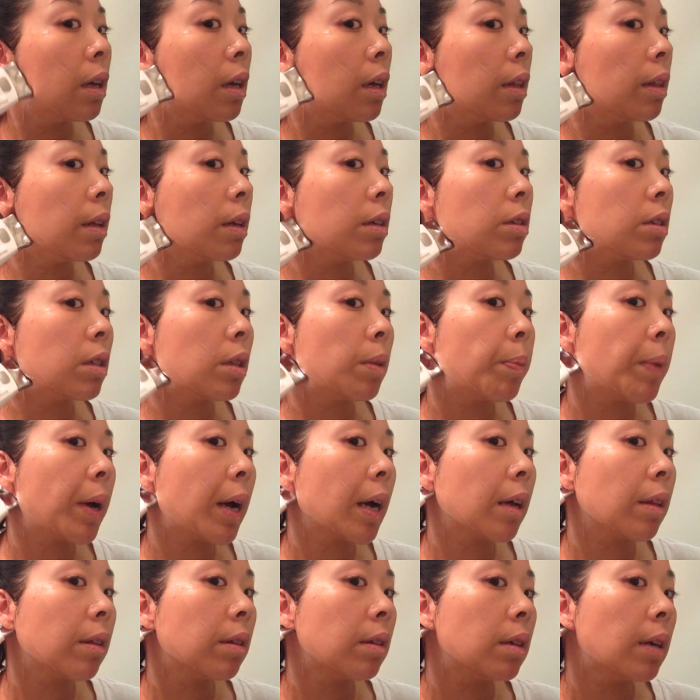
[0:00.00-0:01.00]
and then to the
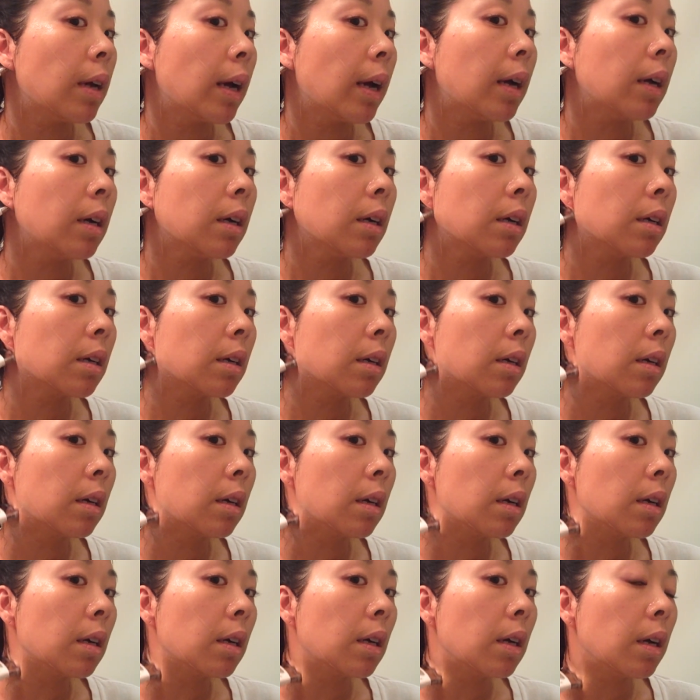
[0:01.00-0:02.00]
back of the neck,
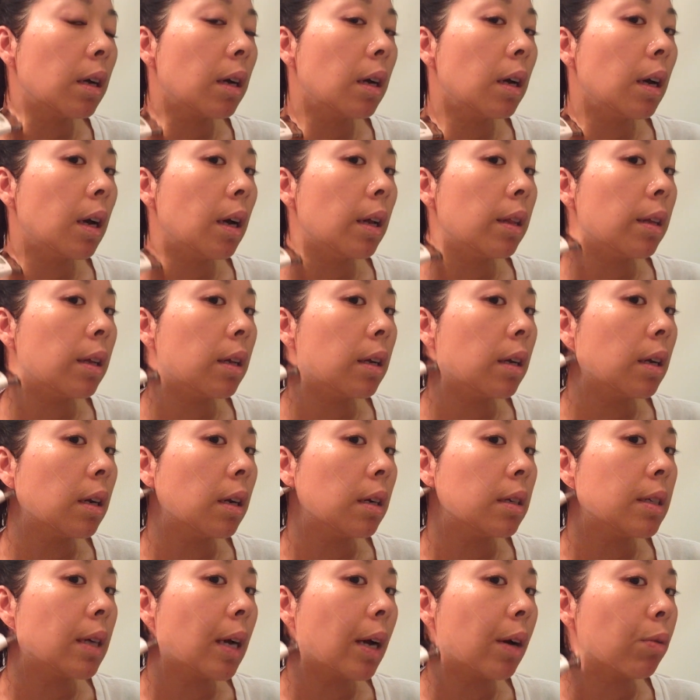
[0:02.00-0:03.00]
and then in
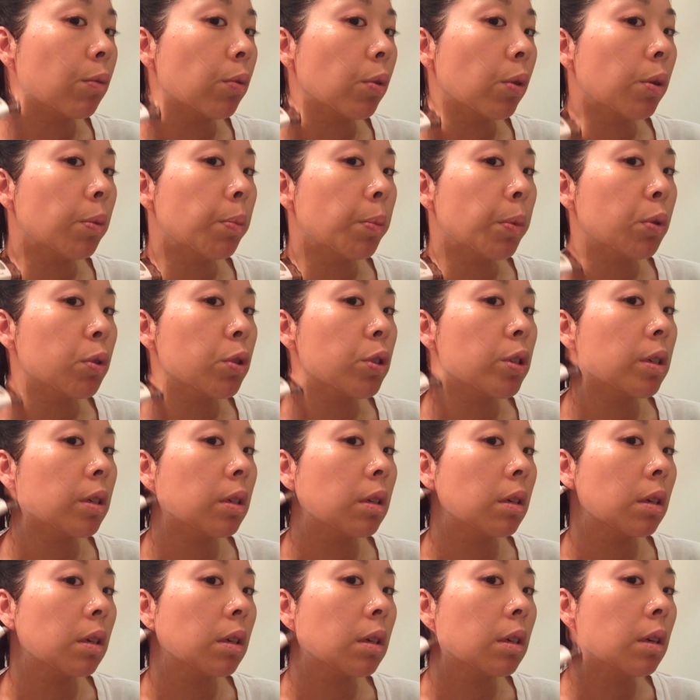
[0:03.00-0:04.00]
a downward
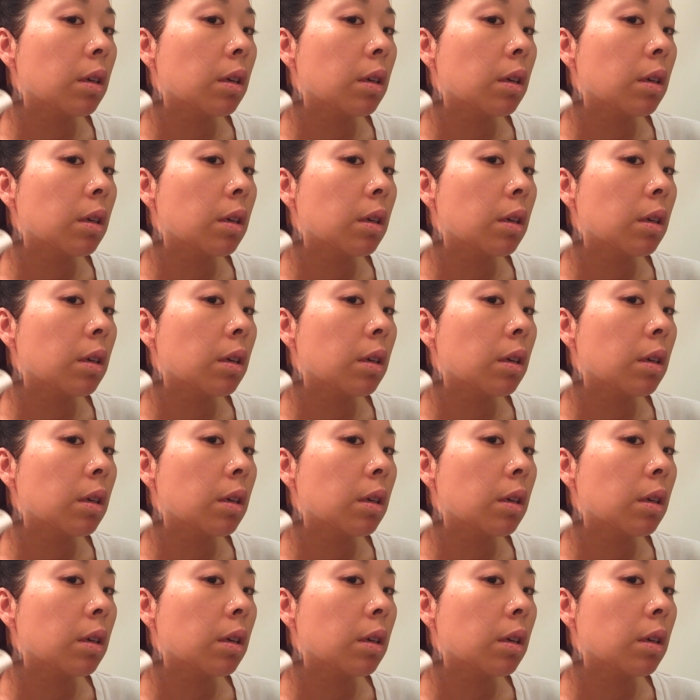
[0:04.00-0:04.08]
motion.